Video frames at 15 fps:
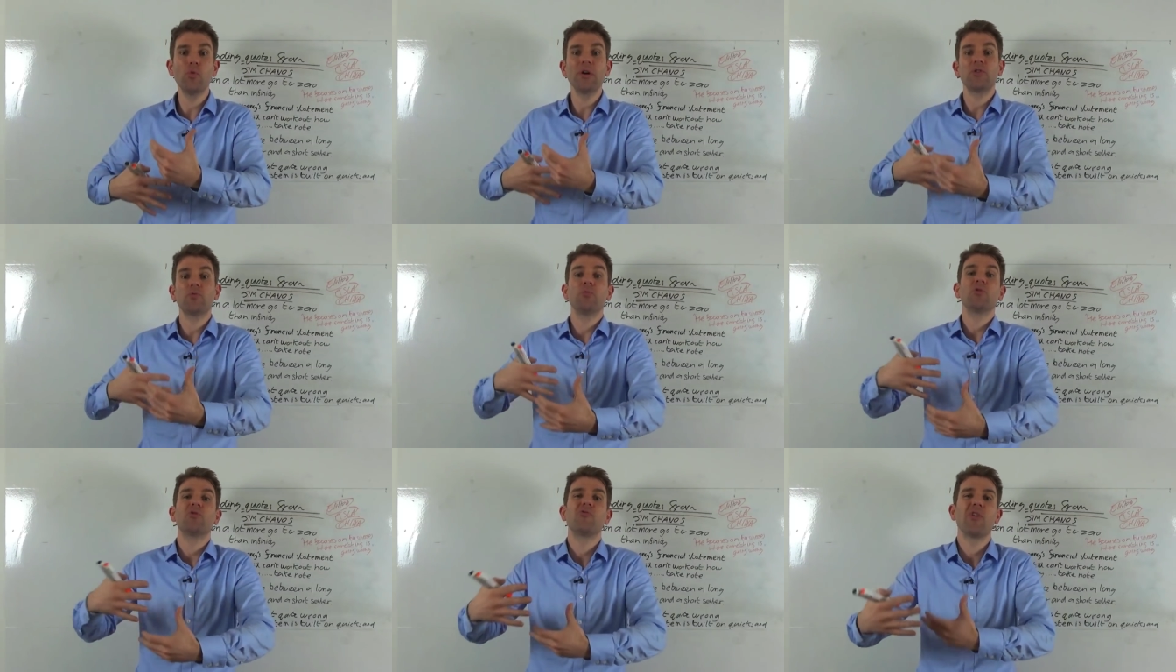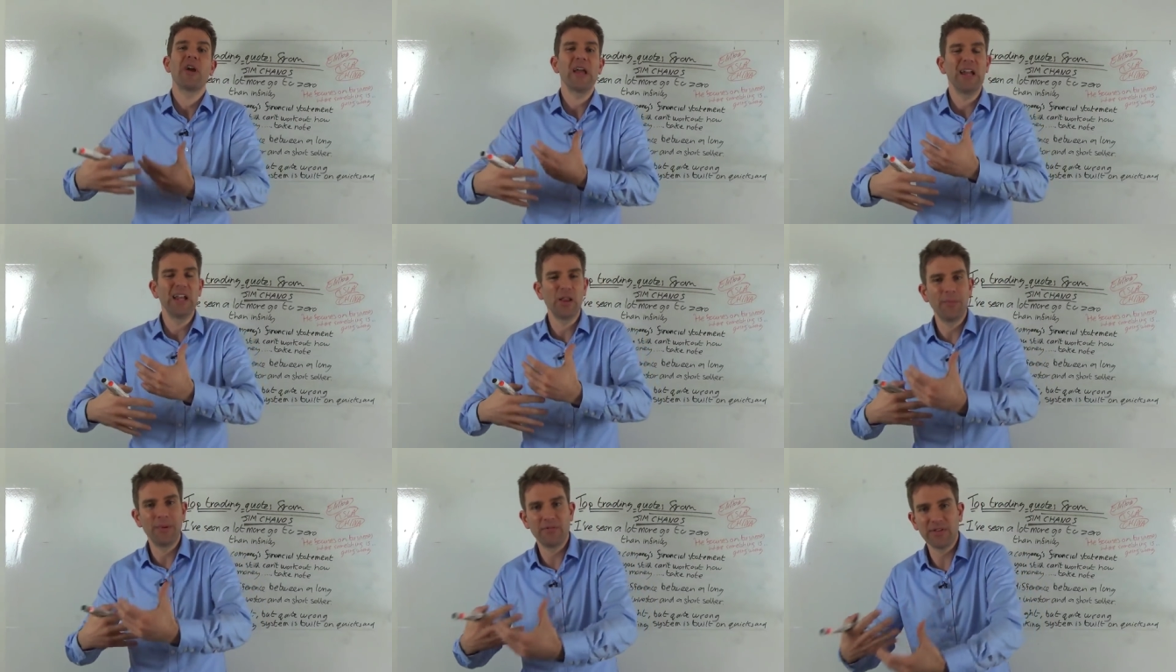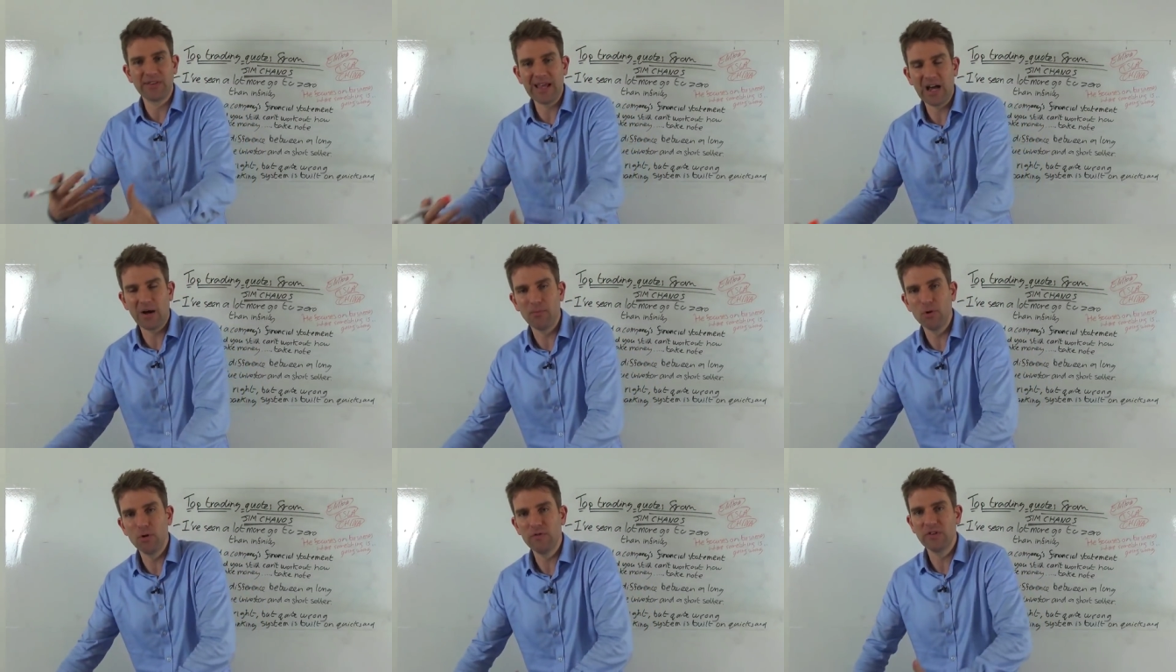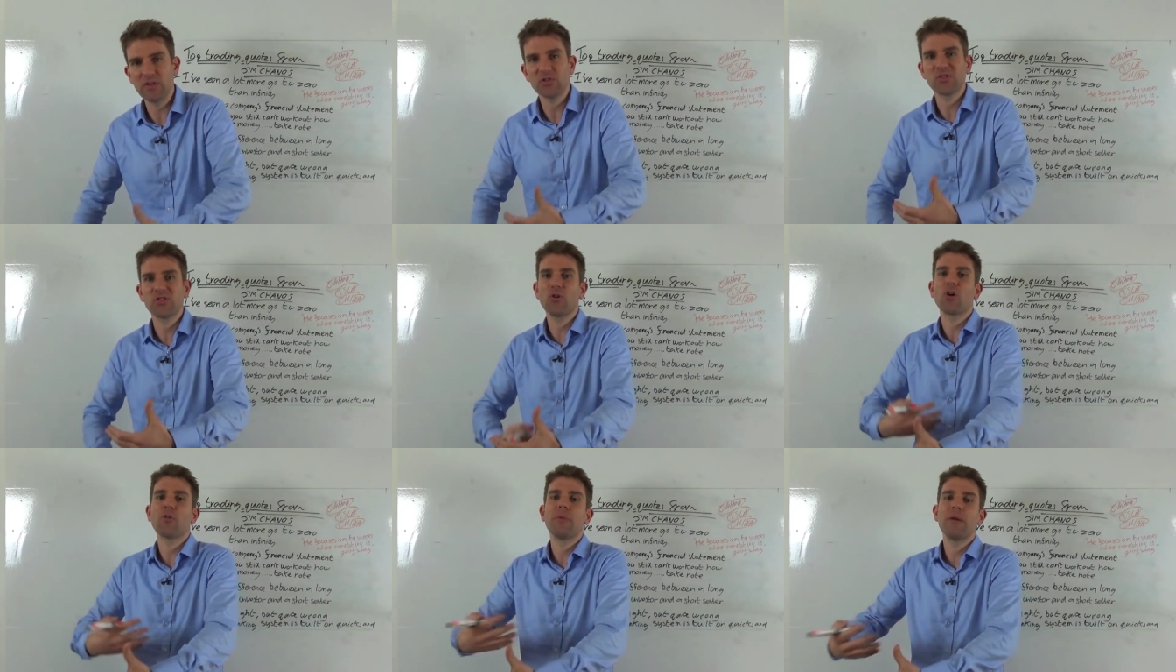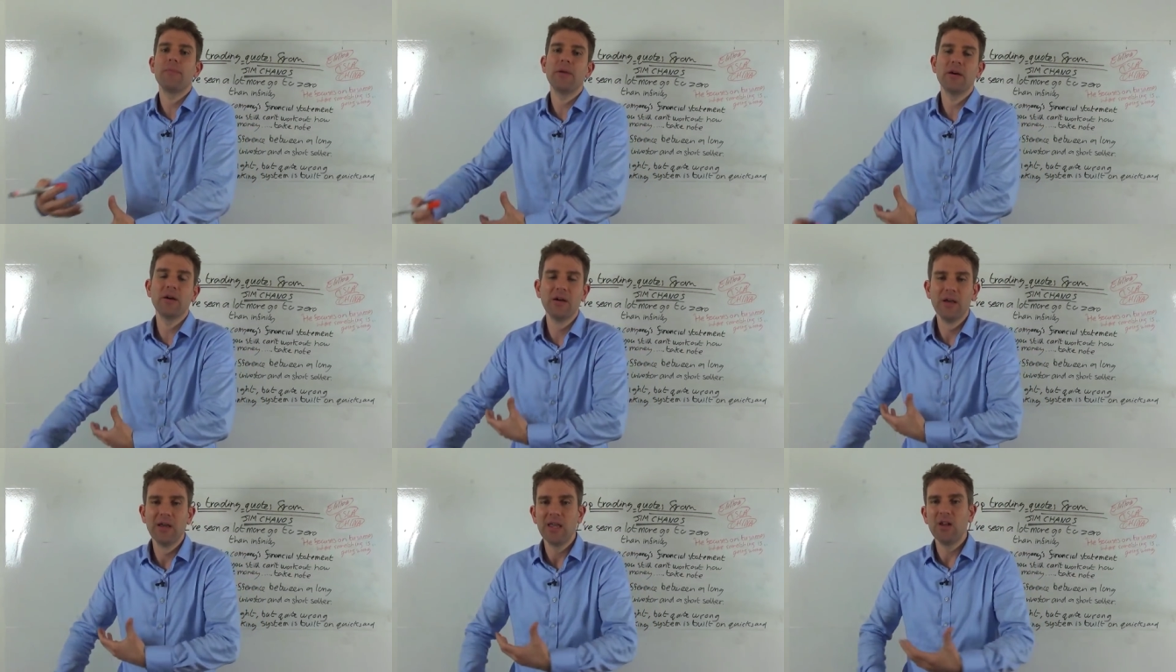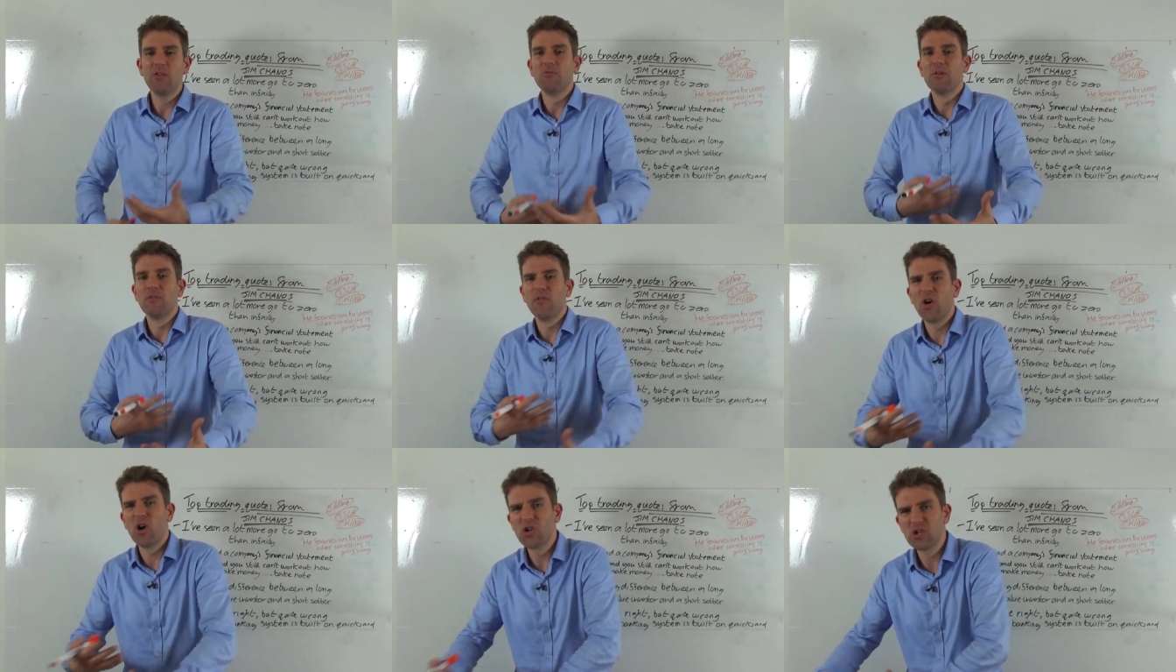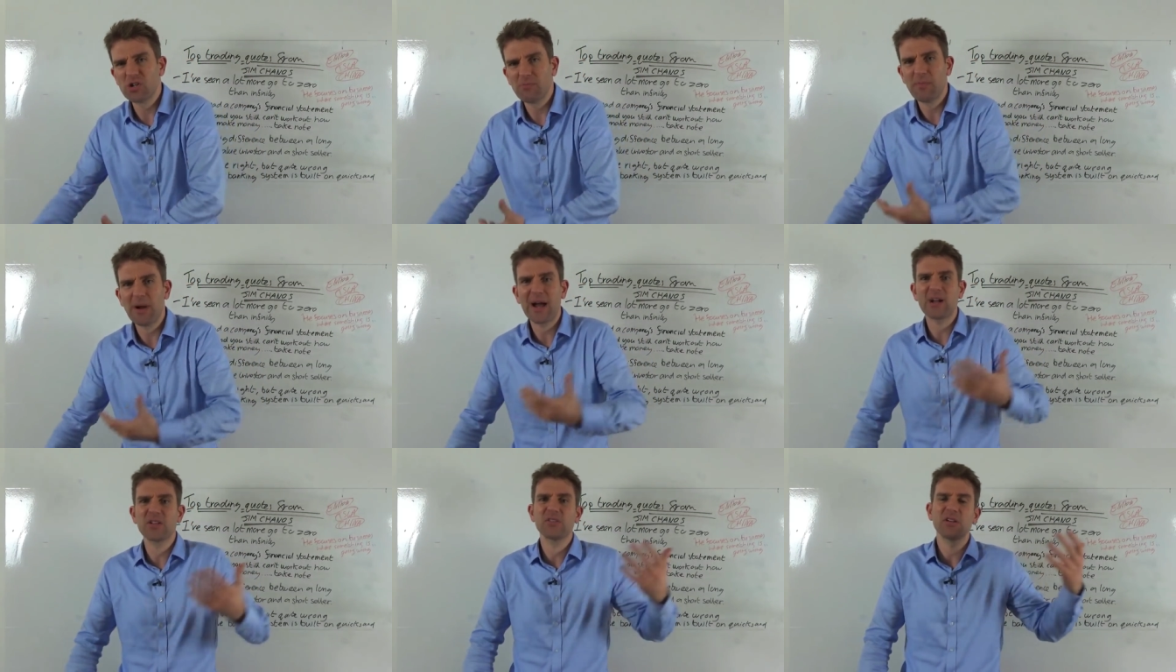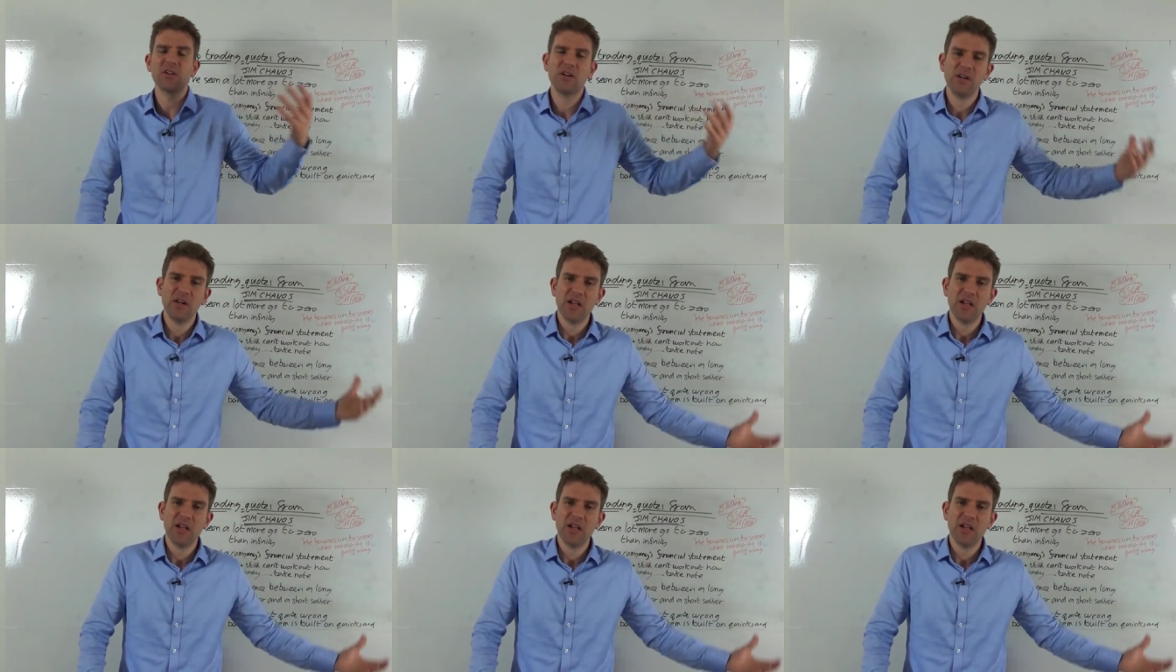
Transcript: which would create a little bit of a down move in the stock, maybe a reversion back to